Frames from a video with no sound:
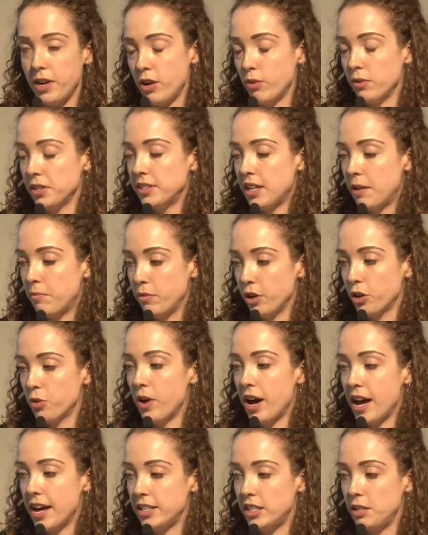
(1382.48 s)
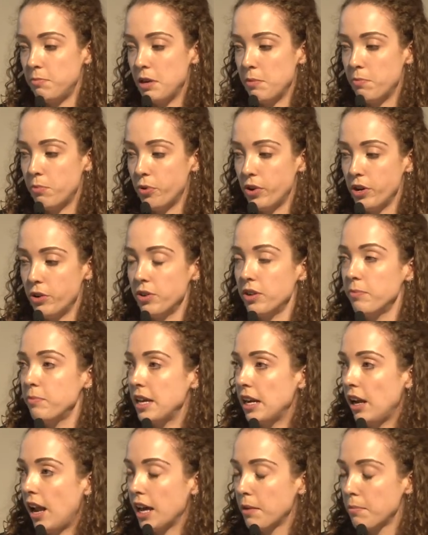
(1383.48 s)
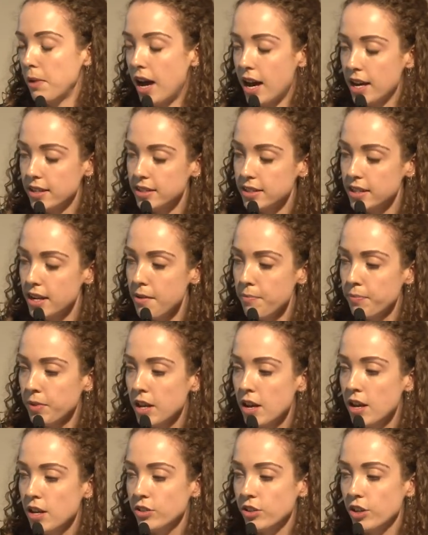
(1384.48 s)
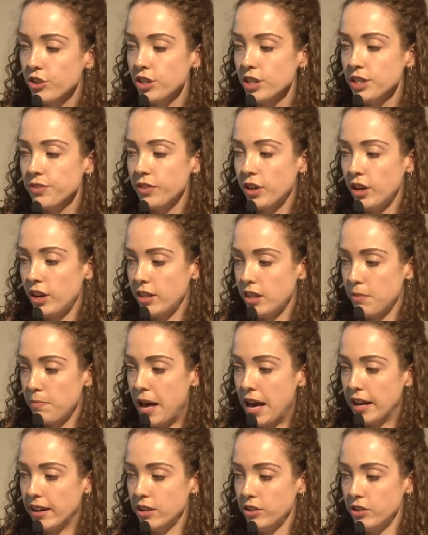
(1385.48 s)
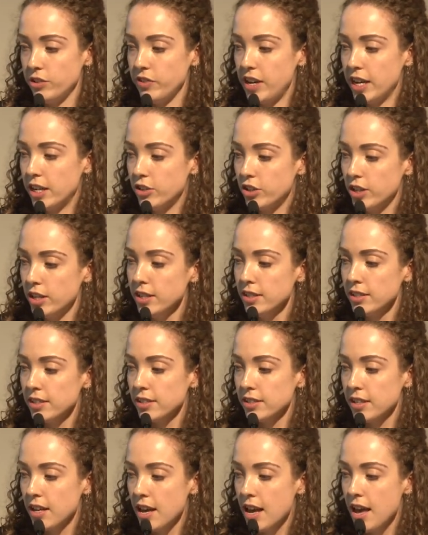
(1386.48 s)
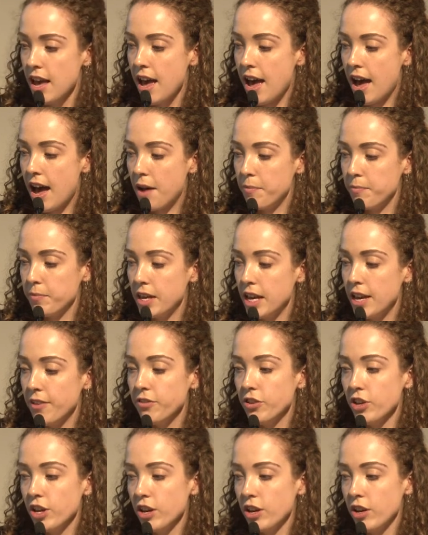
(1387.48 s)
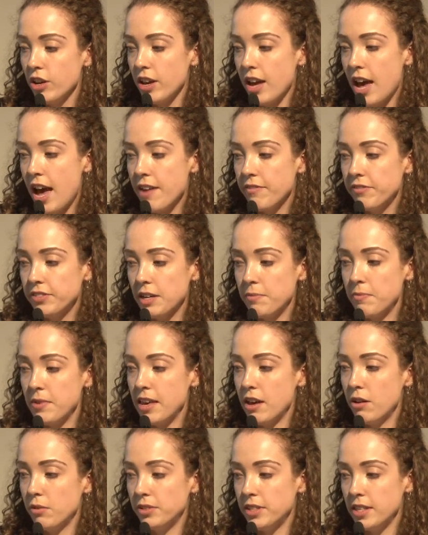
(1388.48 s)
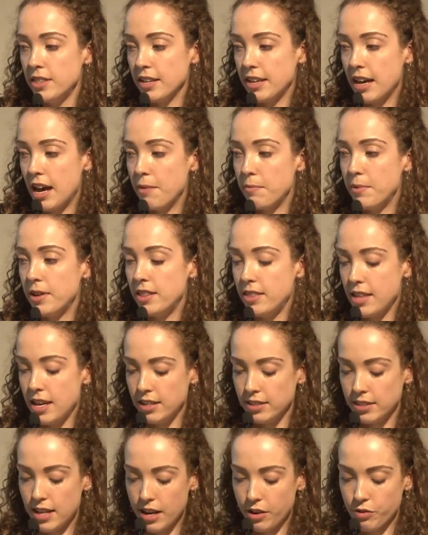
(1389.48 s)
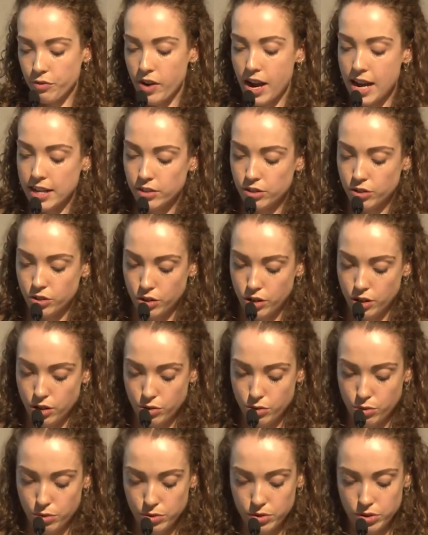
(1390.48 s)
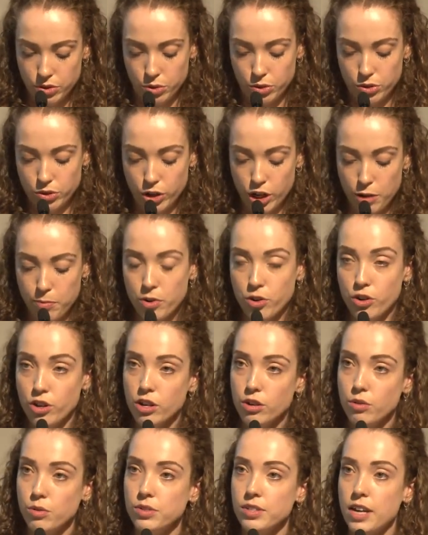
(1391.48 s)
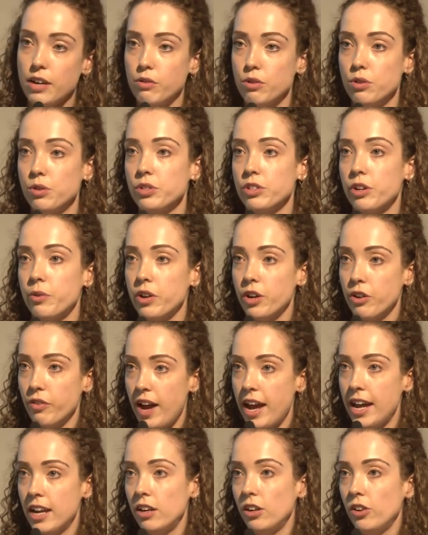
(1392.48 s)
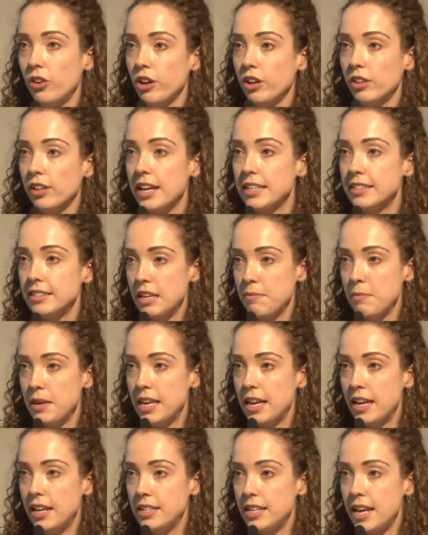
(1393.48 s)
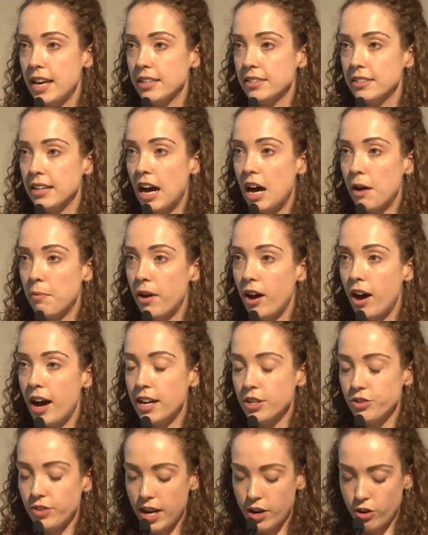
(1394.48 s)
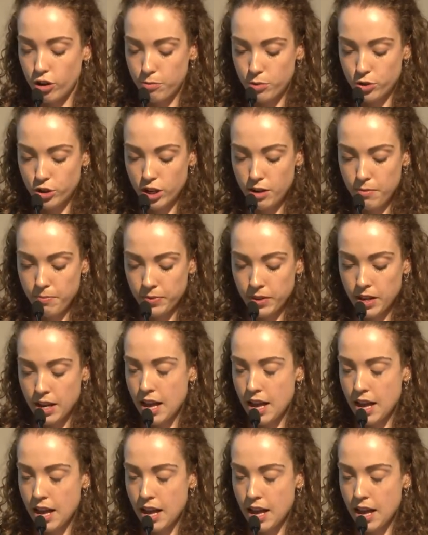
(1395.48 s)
bit, or some require to be boiled a bit like pasta. So just follow the packet directions. If you have something else in the cupboard, things like rice noodles or soba noodles are also a great low glycemic index carbohydrate option,